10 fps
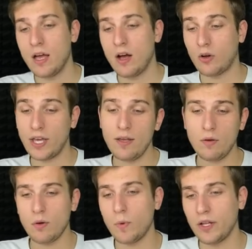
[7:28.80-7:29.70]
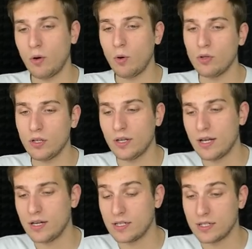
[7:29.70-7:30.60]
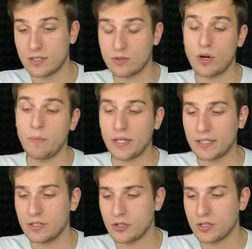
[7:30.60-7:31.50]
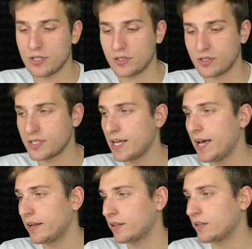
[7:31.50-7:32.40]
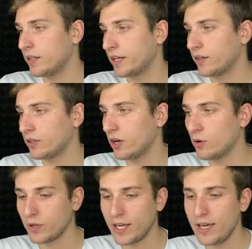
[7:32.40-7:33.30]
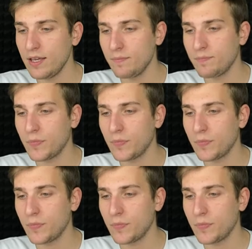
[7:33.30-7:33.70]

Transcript: Okay, when all scraping conditions are set, click on OK,